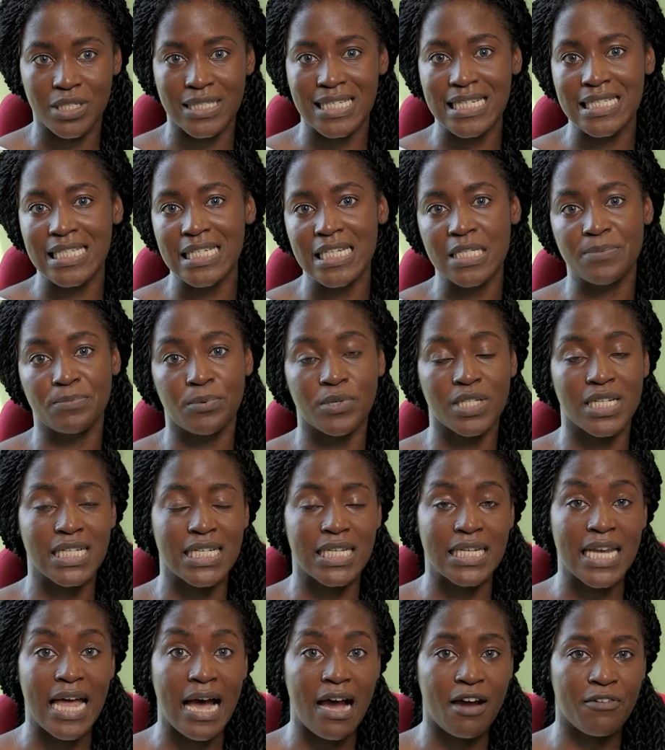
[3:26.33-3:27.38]
Citi is present
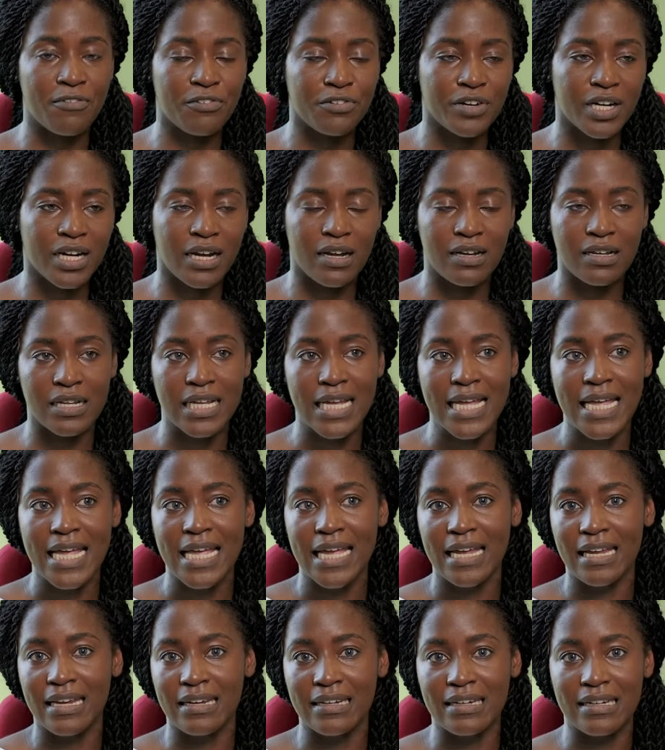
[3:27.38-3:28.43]
in Africa,
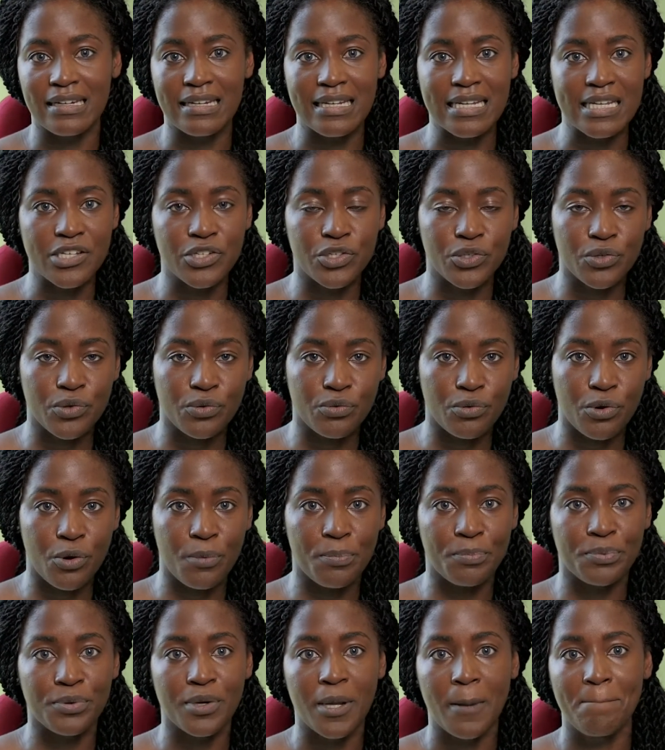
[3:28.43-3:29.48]
in
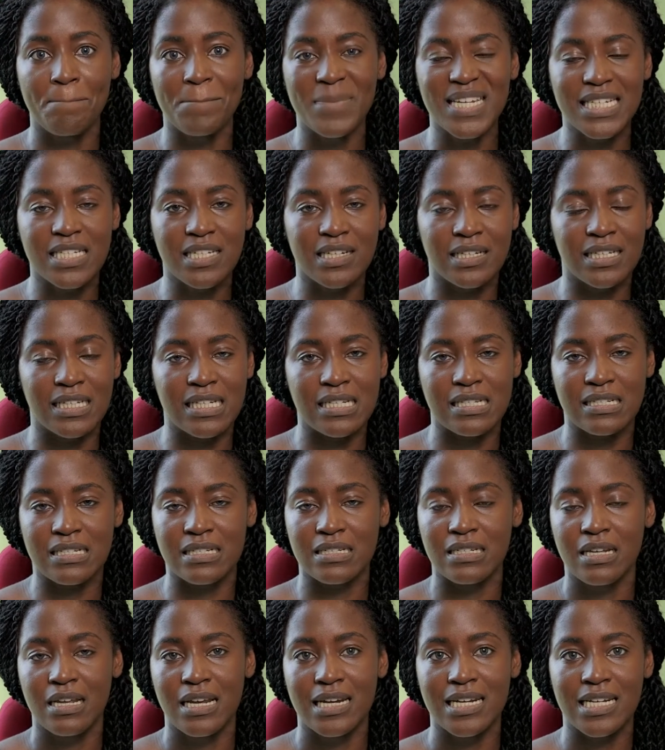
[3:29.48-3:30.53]
Europe, Middle
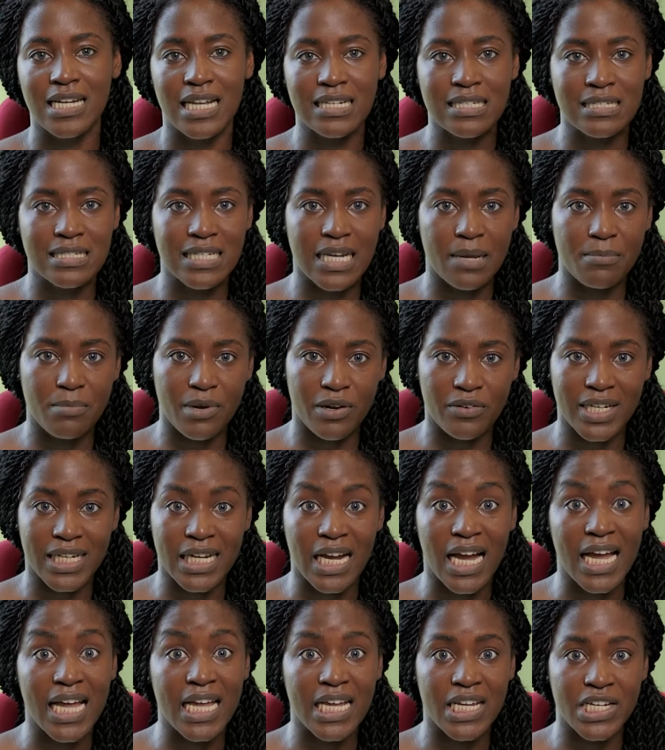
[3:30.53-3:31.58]
East, Latin
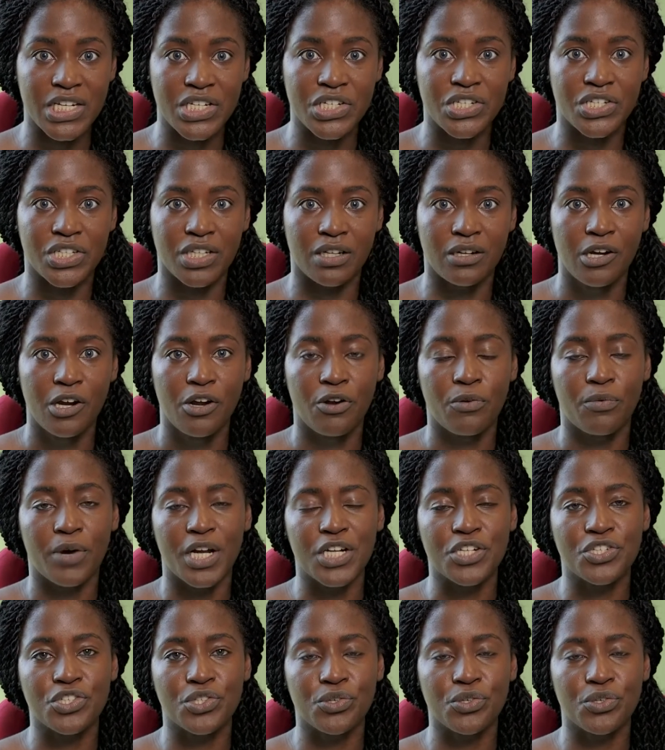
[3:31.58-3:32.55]
America, Asia, right?